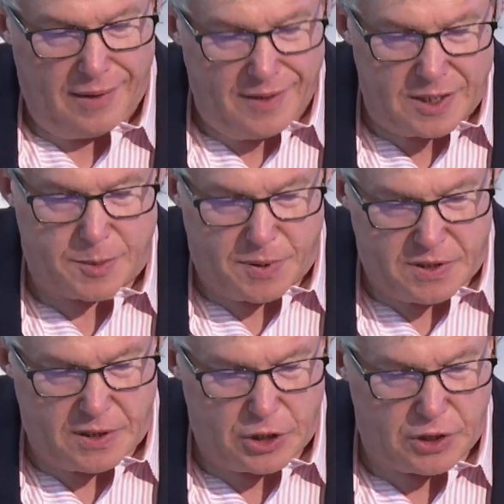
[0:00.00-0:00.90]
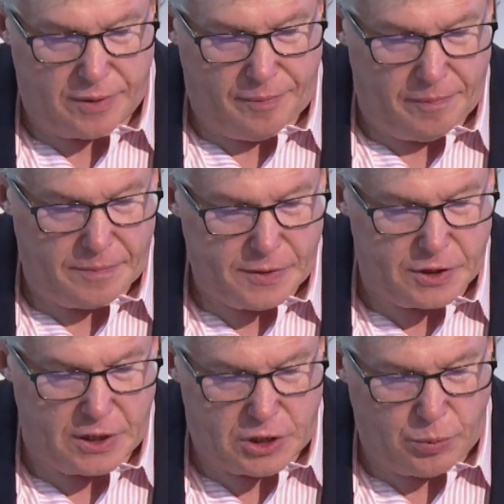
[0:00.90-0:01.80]
This position
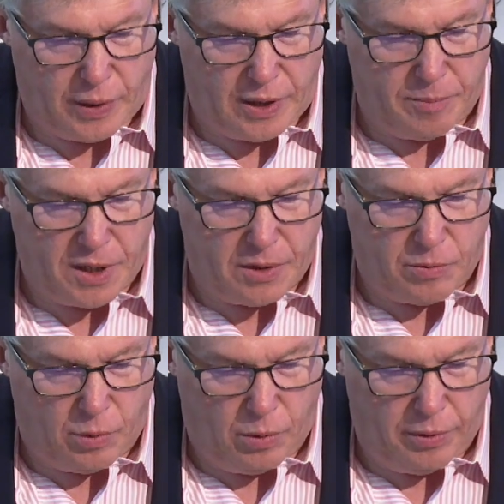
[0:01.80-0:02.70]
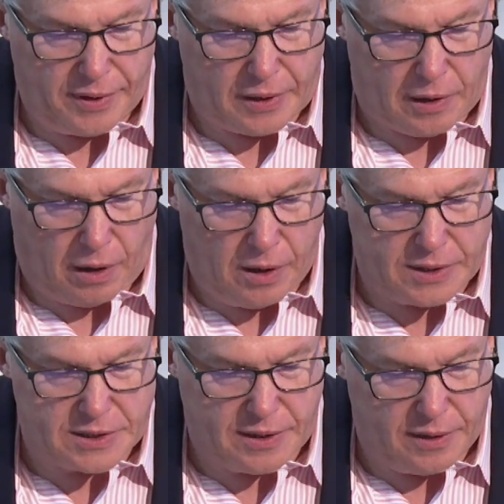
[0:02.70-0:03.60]
situated me in a role that
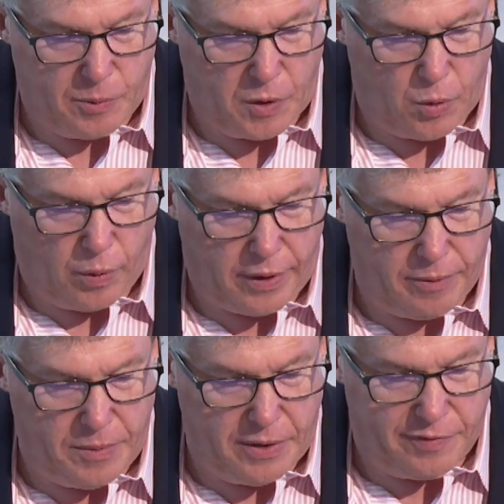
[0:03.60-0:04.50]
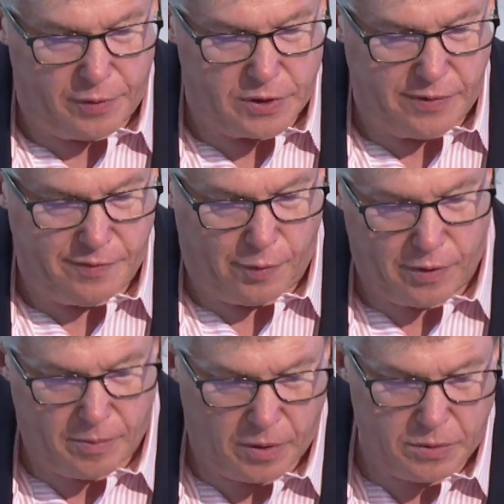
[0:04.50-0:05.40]
constantly required me to, first and
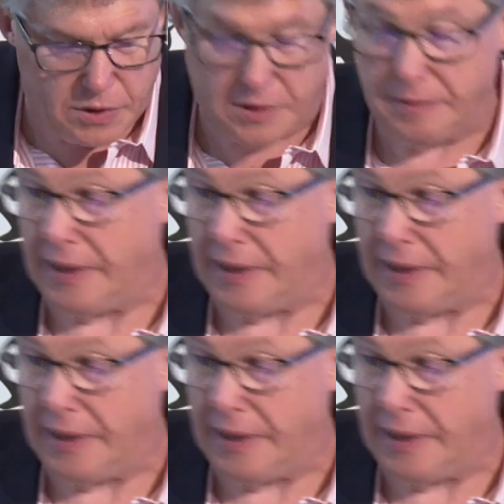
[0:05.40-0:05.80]
foremost,